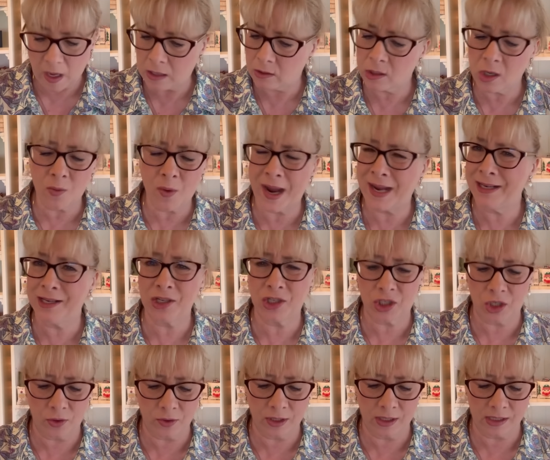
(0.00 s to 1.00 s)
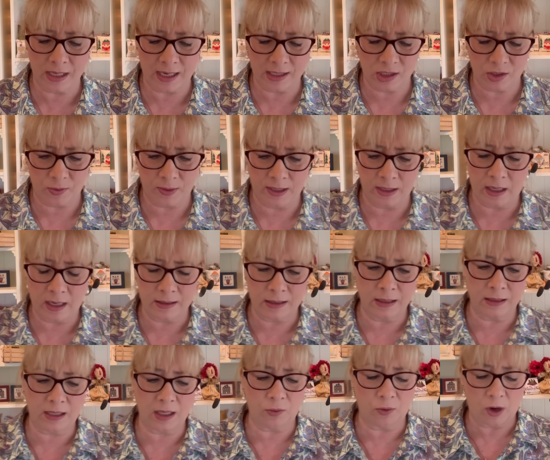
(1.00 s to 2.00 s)
I don't know why I didn't show these last week. I
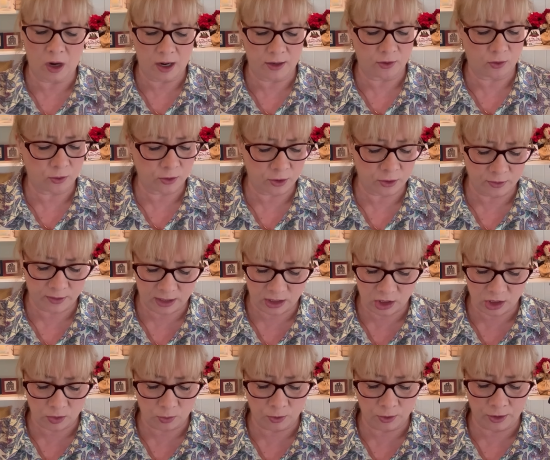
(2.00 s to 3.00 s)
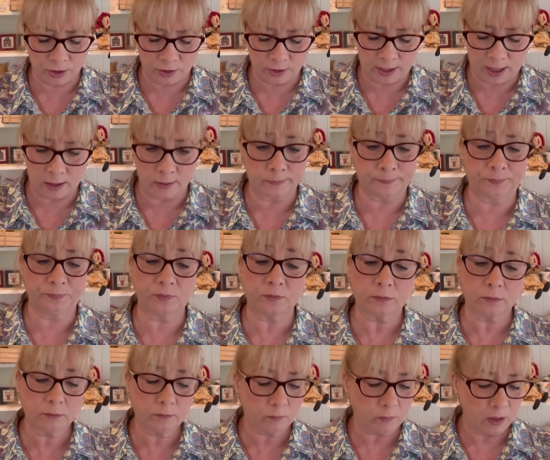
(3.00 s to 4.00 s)
think they were on order and they just weren't here yet.
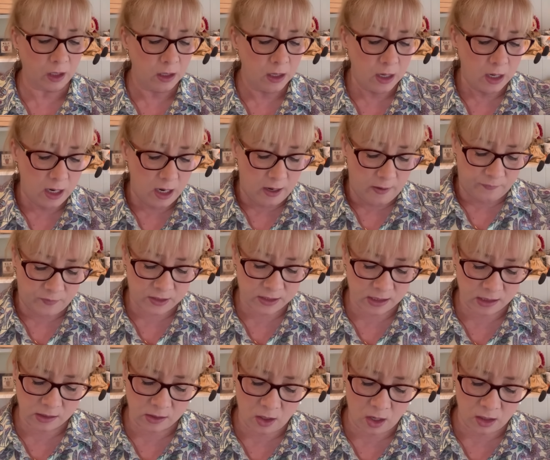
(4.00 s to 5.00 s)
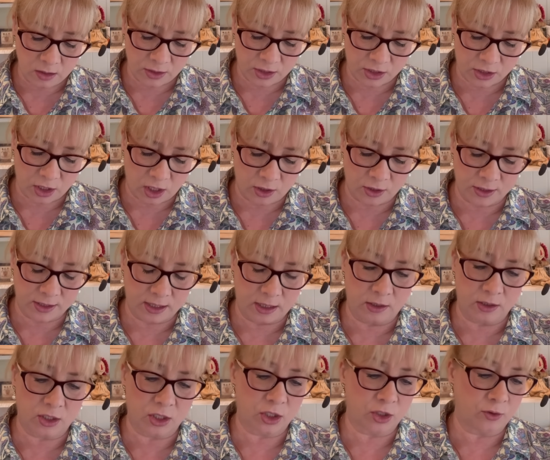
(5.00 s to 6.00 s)
This is called Stars
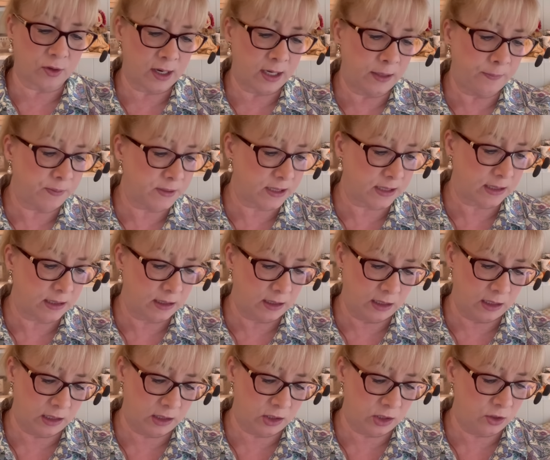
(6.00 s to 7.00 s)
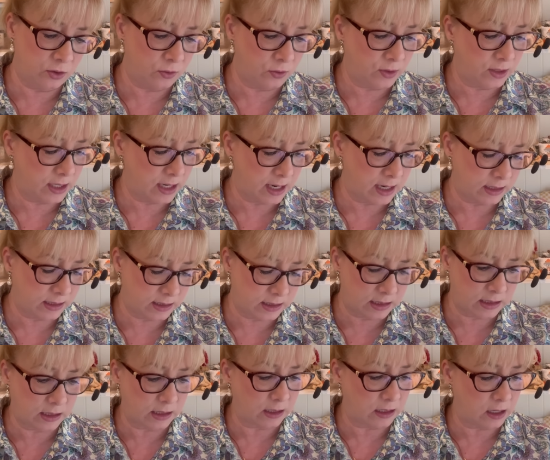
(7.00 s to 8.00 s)
and Stripes, and you
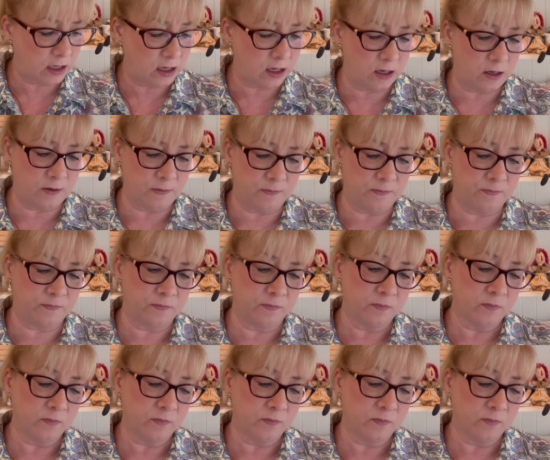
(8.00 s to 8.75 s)
get, um,